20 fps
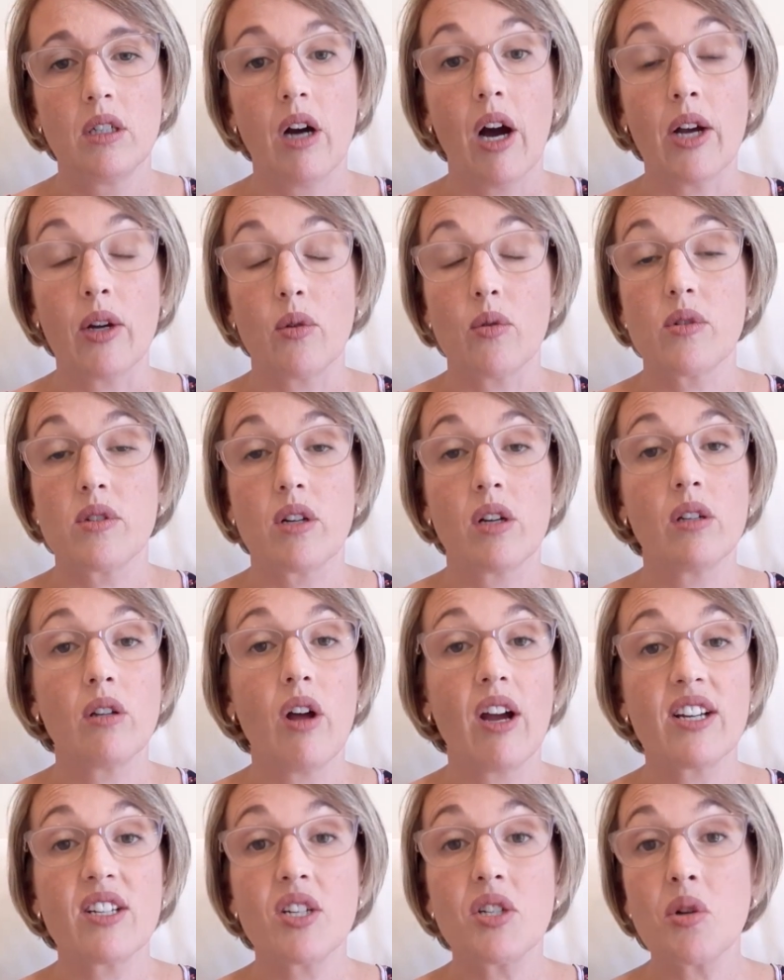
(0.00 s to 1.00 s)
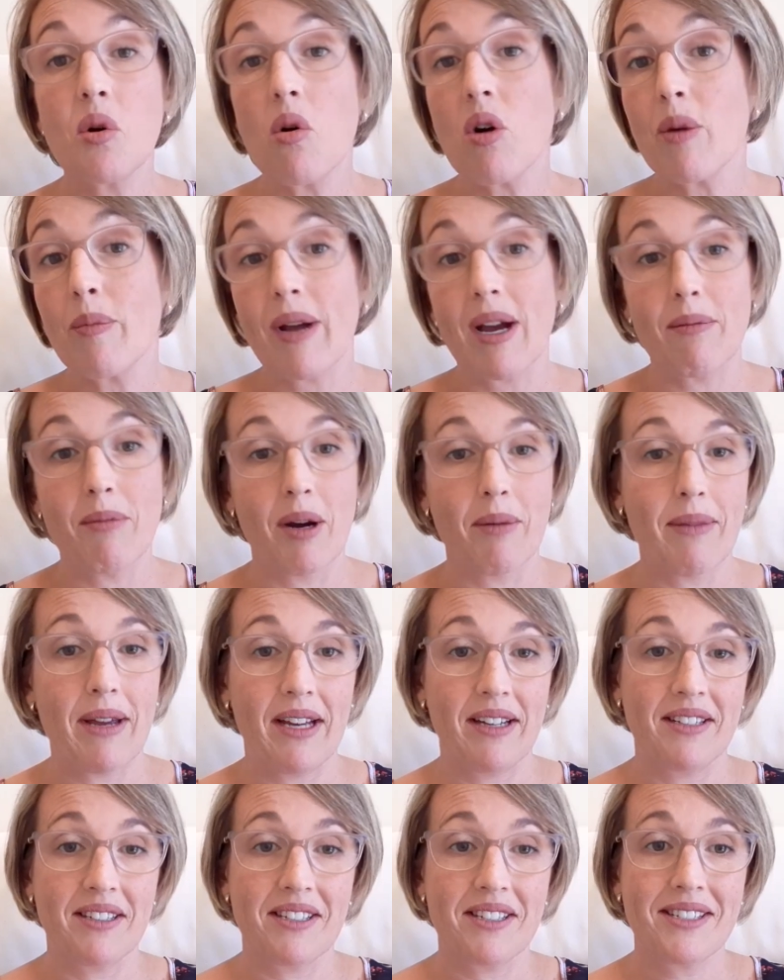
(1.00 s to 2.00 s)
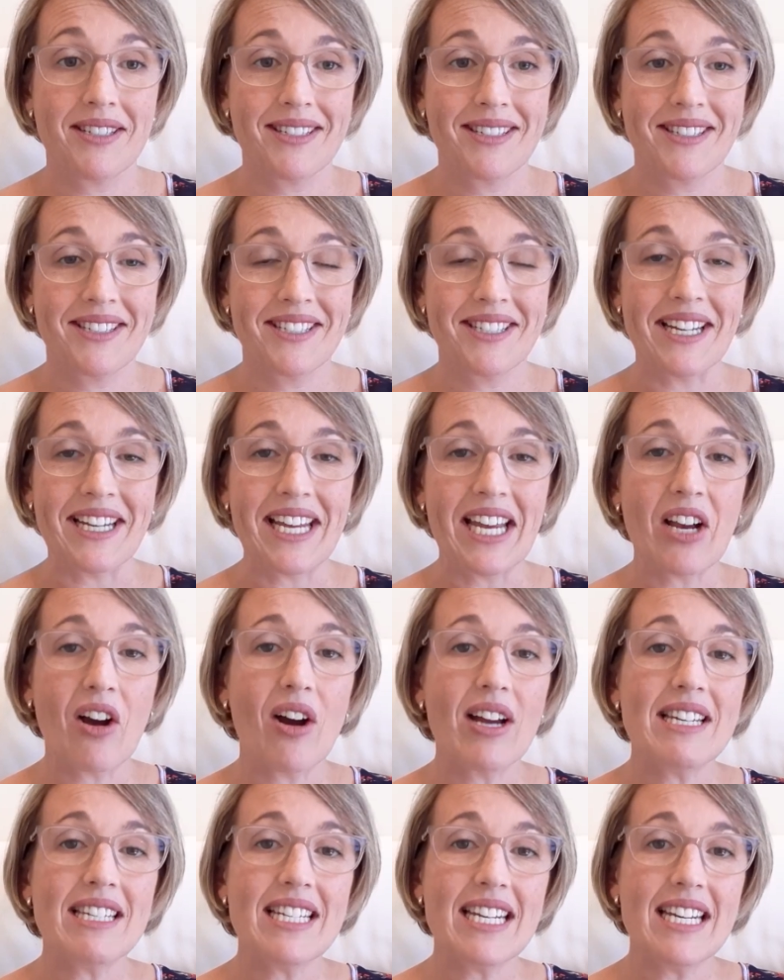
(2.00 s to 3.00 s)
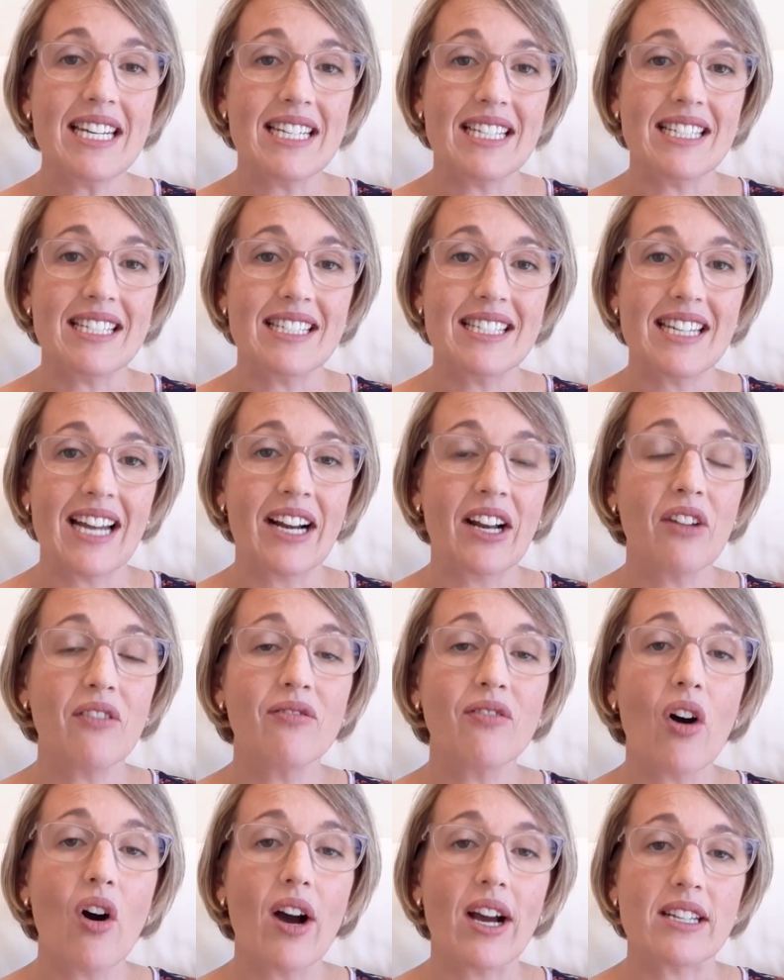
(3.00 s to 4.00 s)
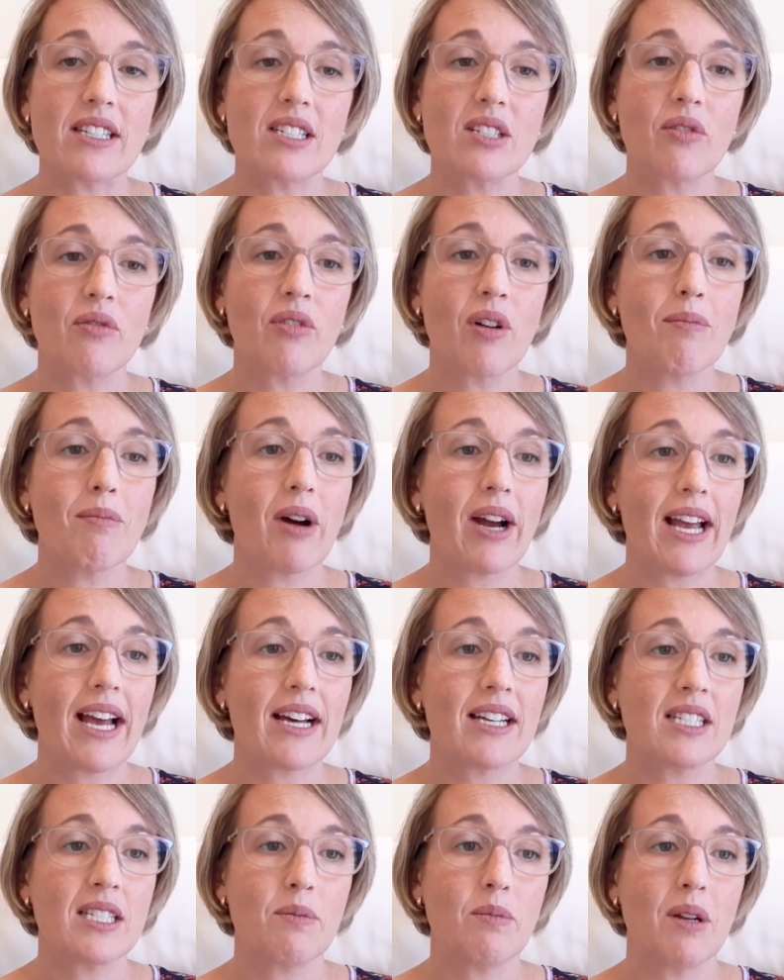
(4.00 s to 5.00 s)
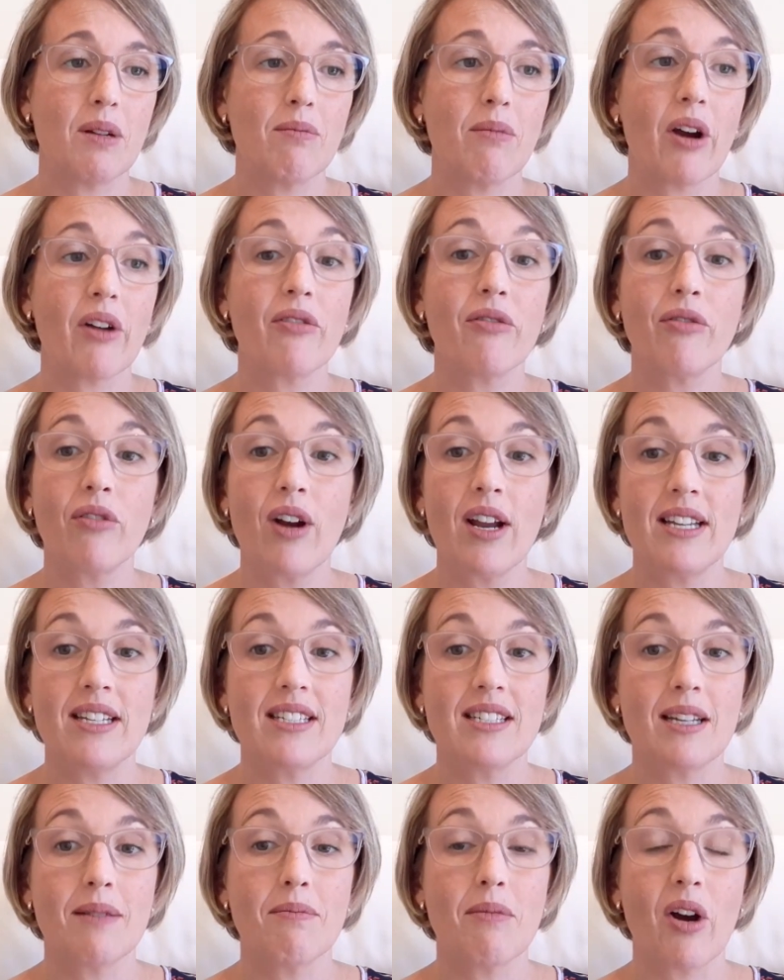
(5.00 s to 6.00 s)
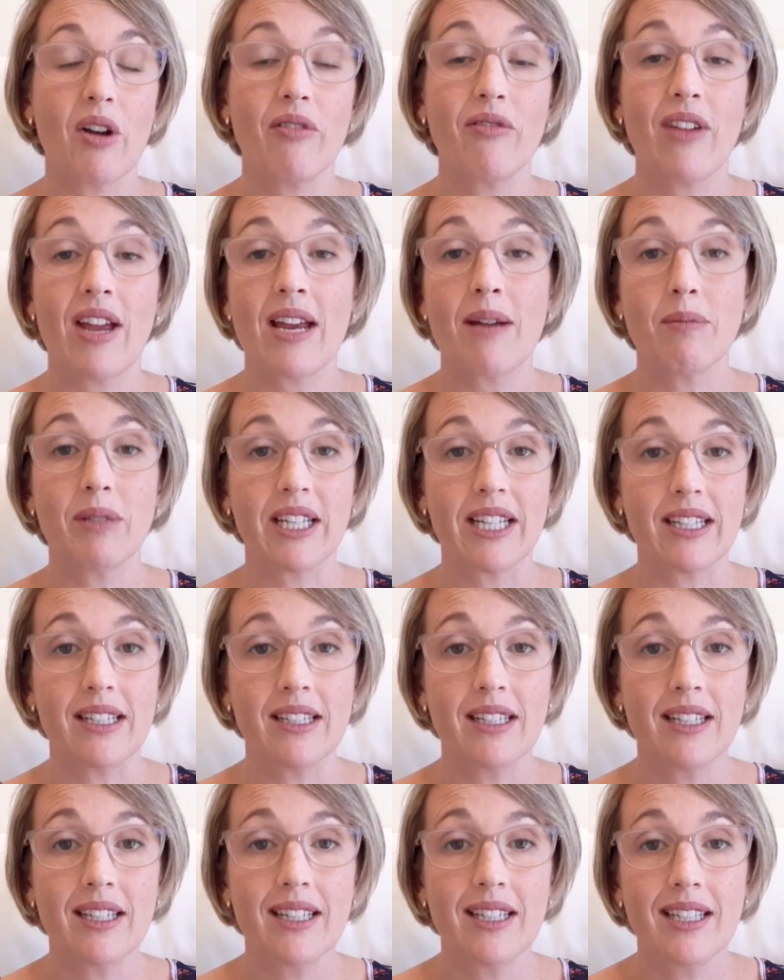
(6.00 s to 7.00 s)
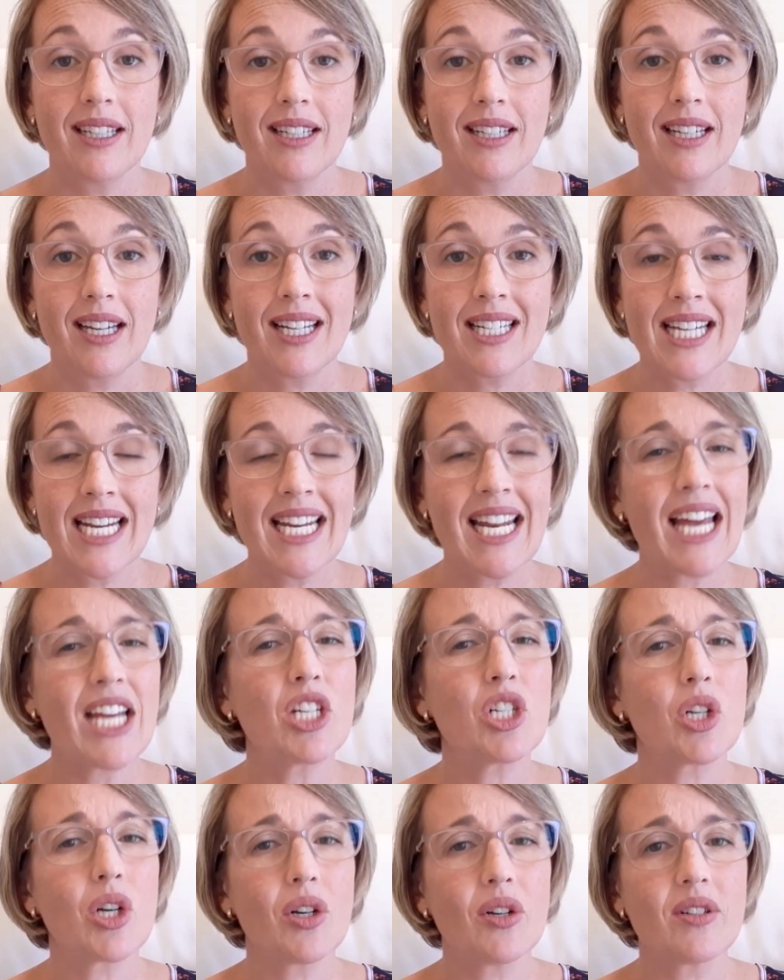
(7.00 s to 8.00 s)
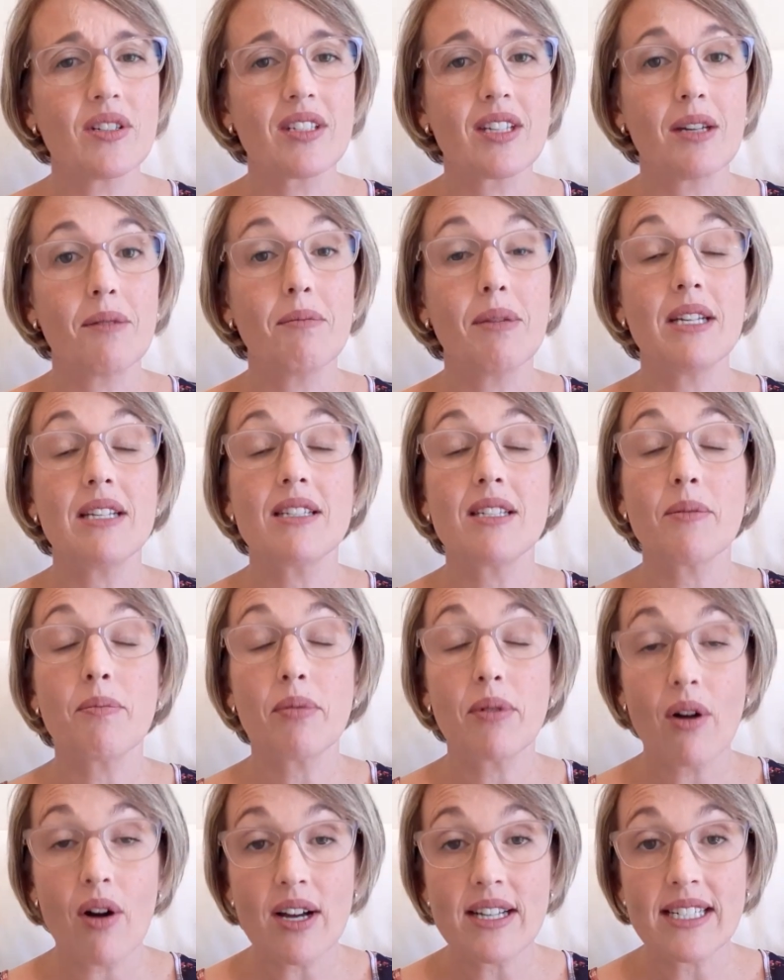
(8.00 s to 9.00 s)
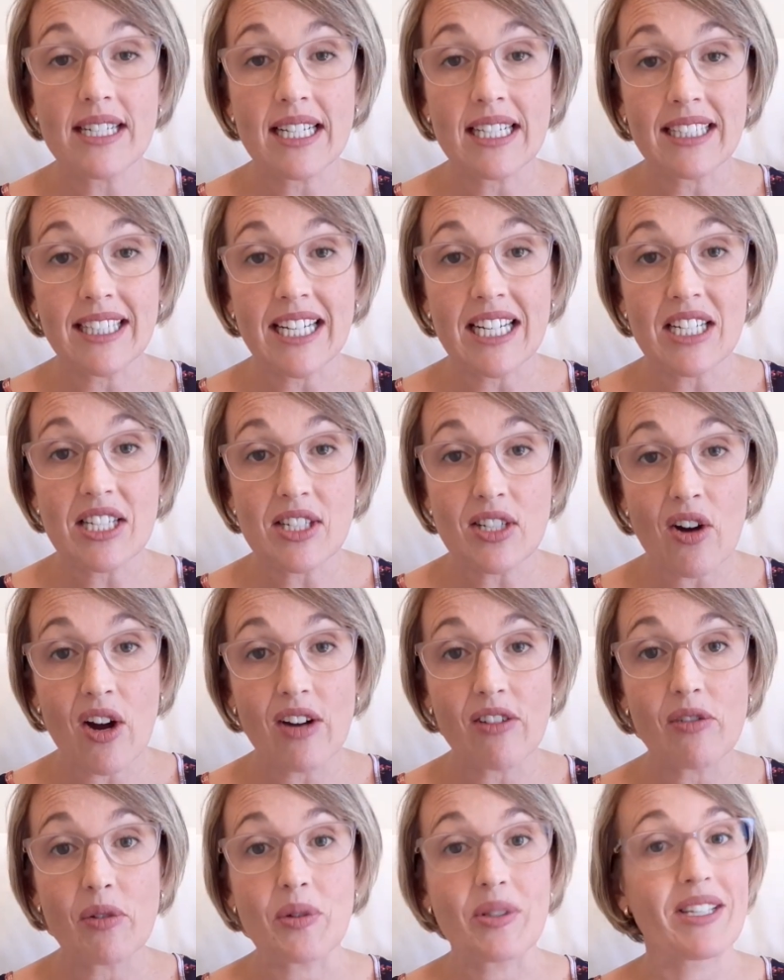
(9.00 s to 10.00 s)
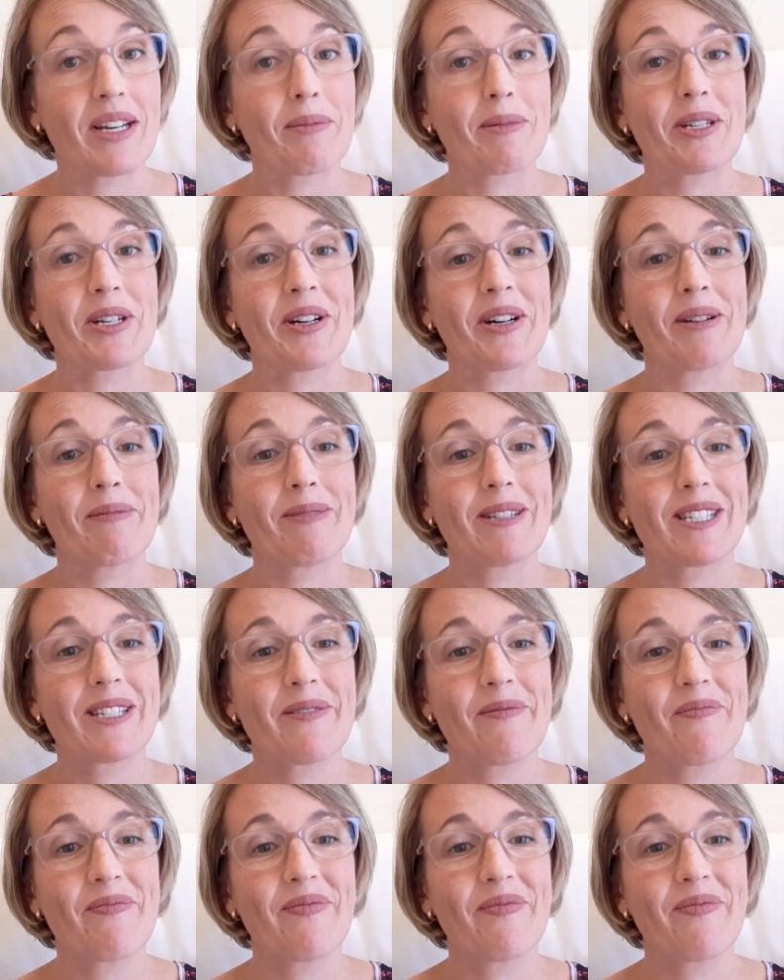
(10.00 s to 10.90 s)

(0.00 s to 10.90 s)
I also like to talk about my mountains, seeking ideas and advice from my husband, my friends, and my family. Teenage girls can be surprisingly insightful sometimes.